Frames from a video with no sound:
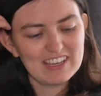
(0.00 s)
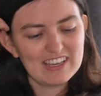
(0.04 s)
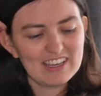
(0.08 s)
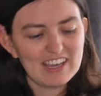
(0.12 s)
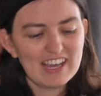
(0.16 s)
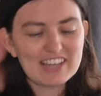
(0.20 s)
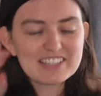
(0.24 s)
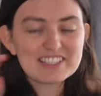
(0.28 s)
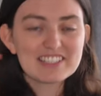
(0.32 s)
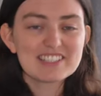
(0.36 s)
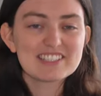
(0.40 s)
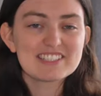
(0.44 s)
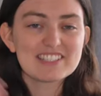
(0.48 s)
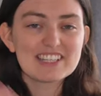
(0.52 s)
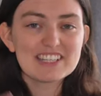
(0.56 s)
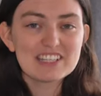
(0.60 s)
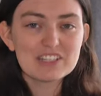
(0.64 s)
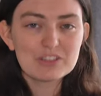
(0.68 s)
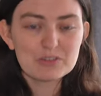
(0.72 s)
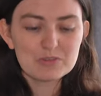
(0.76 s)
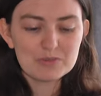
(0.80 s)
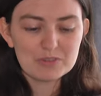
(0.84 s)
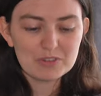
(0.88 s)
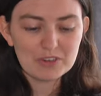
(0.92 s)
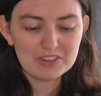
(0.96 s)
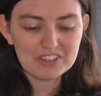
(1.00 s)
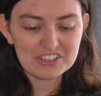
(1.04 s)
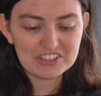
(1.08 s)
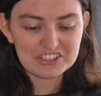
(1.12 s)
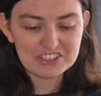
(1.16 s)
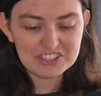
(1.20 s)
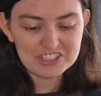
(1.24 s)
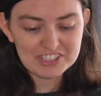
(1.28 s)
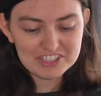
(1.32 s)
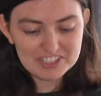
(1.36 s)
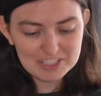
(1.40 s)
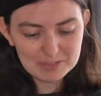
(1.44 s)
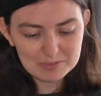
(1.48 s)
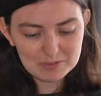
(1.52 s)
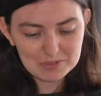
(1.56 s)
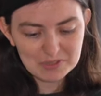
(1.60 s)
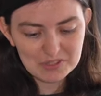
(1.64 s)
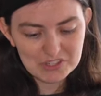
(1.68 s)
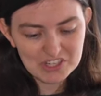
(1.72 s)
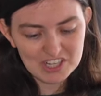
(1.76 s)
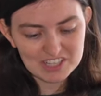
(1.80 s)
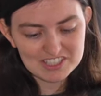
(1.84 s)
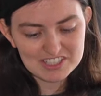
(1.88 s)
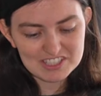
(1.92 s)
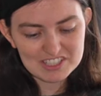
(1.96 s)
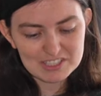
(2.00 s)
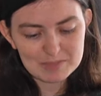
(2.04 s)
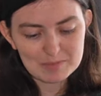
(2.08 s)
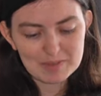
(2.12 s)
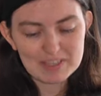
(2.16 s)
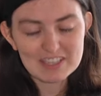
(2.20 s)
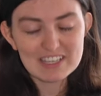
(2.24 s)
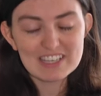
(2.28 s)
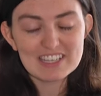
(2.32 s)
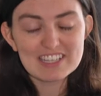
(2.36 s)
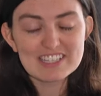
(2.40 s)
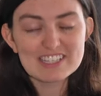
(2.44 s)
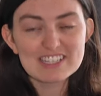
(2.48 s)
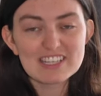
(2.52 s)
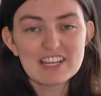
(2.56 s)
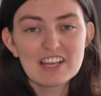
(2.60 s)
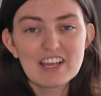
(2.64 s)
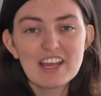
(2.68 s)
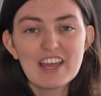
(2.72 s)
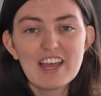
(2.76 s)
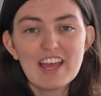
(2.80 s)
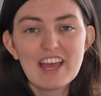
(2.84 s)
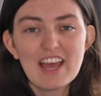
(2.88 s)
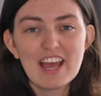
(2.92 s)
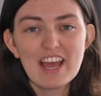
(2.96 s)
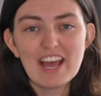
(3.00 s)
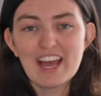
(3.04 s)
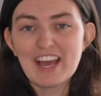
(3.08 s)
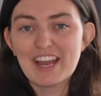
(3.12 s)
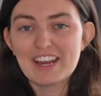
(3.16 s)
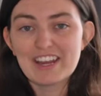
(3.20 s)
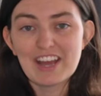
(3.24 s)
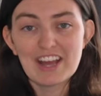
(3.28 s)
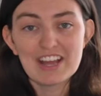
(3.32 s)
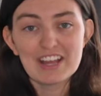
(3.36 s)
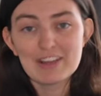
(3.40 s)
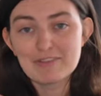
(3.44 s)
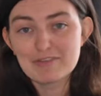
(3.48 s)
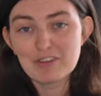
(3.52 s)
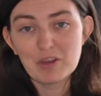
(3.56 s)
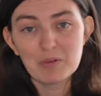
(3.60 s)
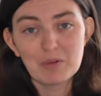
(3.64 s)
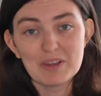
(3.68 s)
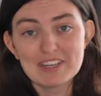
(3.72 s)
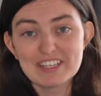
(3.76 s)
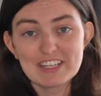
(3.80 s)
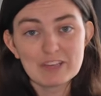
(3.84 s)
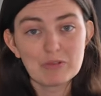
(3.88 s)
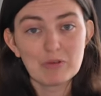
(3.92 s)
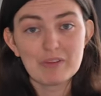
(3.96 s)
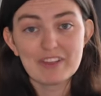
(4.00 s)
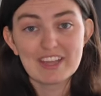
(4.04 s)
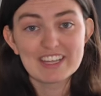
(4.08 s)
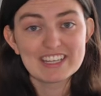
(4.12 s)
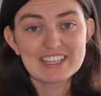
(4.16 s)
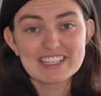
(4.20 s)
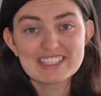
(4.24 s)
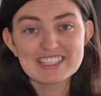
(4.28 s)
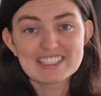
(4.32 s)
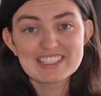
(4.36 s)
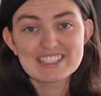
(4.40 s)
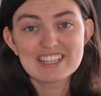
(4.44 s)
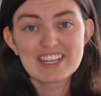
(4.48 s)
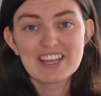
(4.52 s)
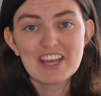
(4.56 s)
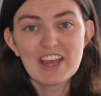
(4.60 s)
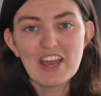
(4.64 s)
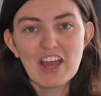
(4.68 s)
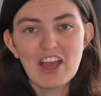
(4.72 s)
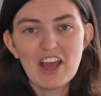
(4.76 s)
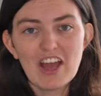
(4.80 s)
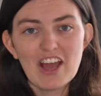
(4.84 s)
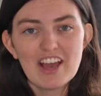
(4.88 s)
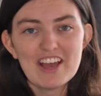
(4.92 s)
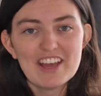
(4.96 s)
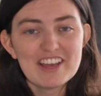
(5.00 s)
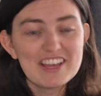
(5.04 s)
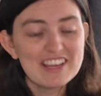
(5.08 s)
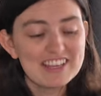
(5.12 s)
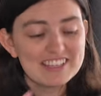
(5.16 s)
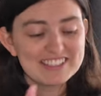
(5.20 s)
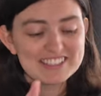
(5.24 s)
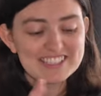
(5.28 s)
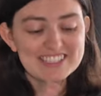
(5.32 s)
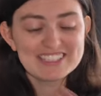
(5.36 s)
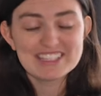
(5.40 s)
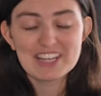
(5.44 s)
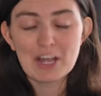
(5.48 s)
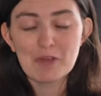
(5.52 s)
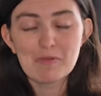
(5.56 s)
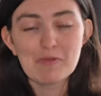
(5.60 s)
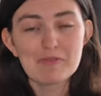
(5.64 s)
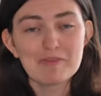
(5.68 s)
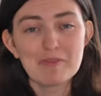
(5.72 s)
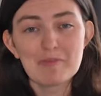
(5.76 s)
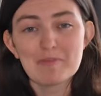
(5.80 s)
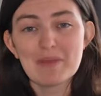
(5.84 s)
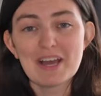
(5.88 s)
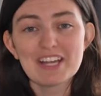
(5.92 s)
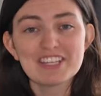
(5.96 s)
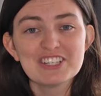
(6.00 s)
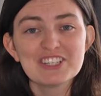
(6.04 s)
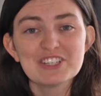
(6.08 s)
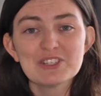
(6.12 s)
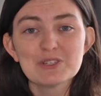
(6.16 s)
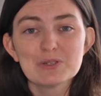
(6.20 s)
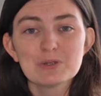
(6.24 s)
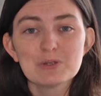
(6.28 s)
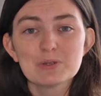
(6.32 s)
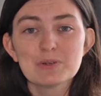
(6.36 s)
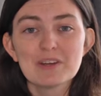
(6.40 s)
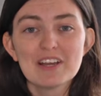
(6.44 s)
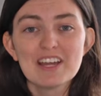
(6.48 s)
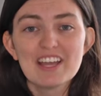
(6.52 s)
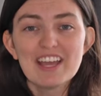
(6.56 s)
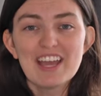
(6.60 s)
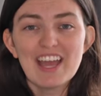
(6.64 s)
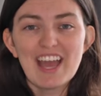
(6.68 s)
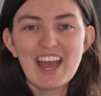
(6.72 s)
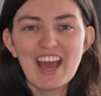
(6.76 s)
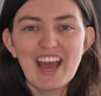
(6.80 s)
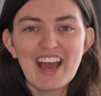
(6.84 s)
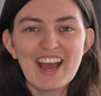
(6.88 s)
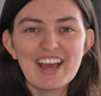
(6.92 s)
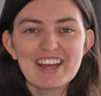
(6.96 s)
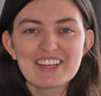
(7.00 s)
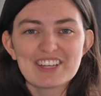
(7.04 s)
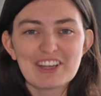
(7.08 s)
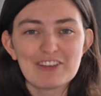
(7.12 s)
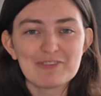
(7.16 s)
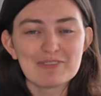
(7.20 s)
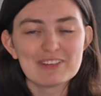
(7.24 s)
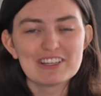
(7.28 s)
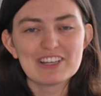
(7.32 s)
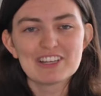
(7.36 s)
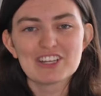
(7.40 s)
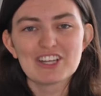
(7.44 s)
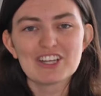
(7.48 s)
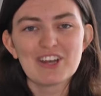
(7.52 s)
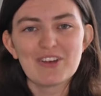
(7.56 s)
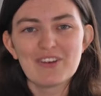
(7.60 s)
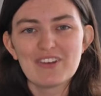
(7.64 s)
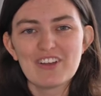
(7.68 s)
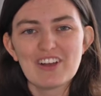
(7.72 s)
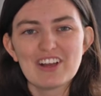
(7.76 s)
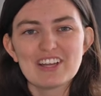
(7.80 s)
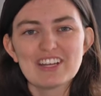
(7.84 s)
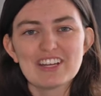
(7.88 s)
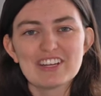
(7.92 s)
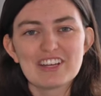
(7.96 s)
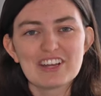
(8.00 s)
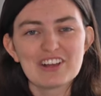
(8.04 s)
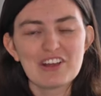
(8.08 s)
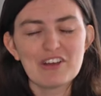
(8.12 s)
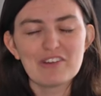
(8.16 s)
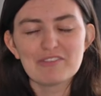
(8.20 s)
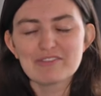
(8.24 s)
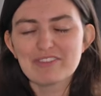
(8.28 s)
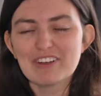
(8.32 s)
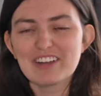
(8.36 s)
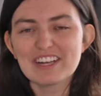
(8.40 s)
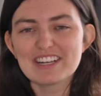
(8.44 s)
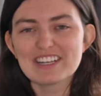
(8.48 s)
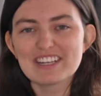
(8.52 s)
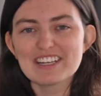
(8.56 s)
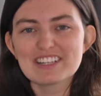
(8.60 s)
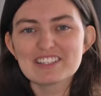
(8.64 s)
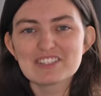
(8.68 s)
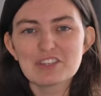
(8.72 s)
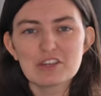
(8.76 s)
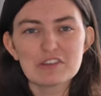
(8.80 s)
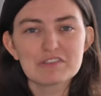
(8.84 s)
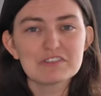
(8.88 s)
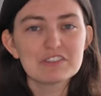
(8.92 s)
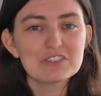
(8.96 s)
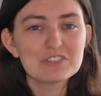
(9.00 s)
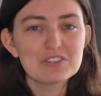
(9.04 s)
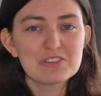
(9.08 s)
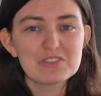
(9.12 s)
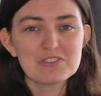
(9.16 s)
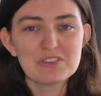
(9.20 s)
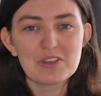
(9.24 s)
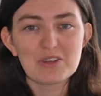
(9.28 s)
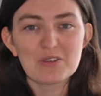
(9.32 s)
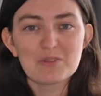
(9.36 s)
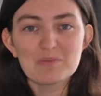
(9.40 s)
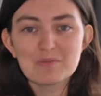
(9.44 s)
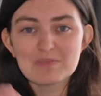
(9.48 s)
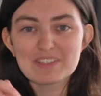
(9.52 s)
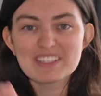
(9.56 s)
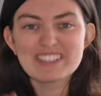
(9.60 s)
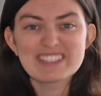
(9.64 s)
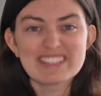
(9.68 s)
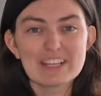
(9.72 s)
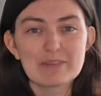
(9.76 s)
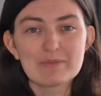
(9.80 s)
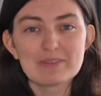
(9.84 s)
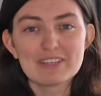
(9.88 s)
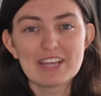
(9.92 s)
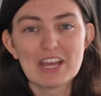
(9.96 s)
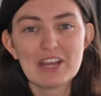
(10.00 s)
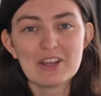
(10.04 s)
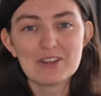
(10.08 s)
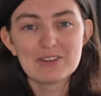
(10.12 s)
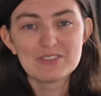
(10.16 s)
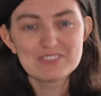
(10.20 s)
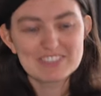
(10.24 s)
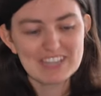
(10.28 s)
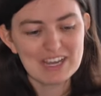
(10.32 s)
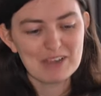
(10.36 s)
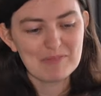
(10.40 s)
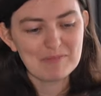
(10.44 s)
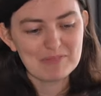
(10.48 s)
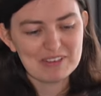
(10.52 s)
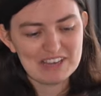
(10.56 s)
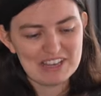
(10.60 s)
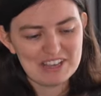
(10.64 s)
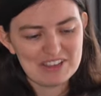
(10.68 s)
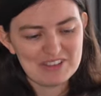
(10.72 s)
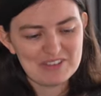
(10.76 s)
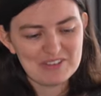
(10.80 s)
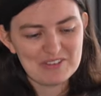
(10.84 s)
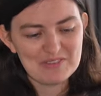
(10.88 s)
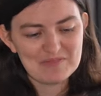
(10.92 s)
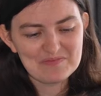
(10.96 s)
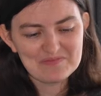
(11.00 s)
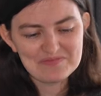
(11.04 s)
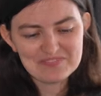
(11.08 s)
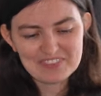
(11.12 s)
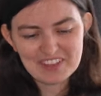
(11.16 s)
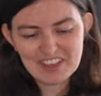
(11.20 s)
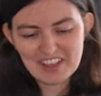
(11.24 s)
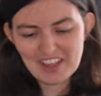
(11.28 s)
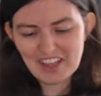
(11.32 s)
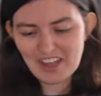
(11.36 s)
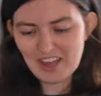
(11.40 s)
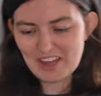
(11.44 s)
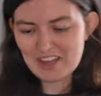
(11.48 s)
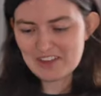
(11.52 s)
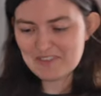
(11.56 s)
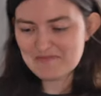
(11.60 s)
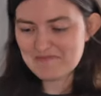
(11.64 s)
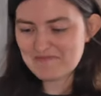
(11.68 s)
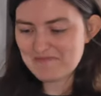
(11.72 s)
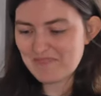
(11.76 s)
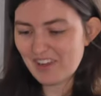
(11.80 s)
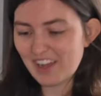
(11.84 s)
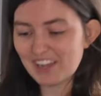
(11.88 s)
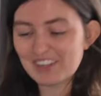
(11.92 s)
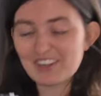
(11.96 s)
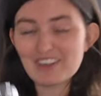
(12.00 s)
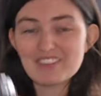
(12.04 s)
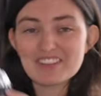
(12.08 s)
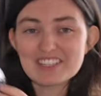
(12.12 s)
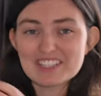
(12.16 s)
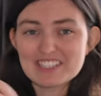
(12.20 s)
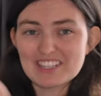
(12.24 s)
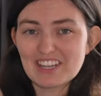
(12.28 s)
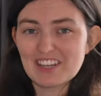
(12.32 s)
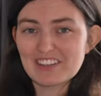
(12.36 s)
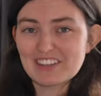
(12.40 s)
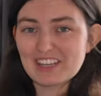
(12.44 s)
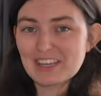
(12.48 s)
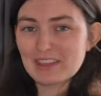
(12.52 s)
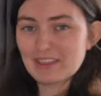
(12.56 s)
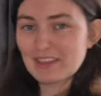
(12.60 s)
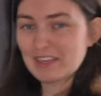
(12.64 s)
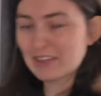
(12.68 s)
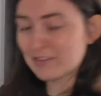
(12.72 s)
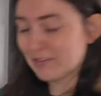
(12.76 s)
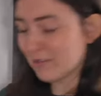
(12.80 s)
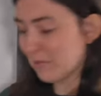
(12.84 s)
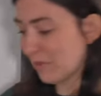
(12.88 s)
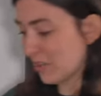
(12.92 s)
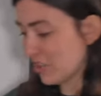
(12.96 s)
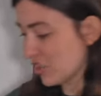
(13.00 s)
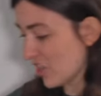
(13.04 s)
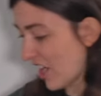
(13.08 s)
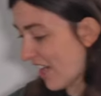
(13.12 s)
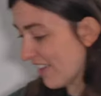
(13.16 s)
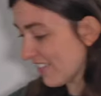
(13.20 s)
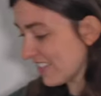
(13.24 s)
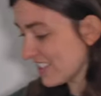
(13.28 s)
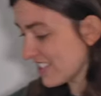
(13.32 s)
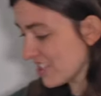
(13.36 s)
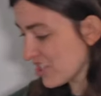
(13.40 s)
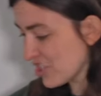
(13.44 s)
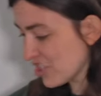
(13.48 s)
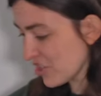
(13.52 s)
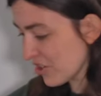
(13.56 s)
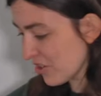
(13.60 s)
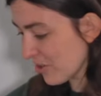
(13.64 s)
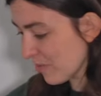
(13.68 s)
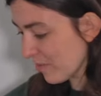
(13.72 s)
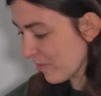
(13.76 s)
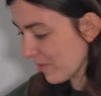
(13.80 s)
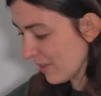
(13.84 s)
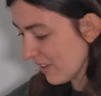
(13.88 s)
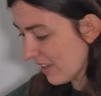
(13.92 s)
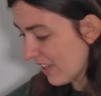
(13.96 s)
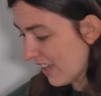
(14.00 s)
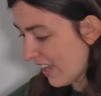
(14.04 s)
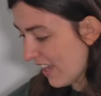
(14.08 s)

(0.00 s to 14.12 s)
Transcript: It has a single non-adjustable shutter speed, and I have no idea what that is. It didn't come with a manual, and I've been looking online and I can't find it, so if you do know, please let me know down below. I got this clunky thing from a charity shop,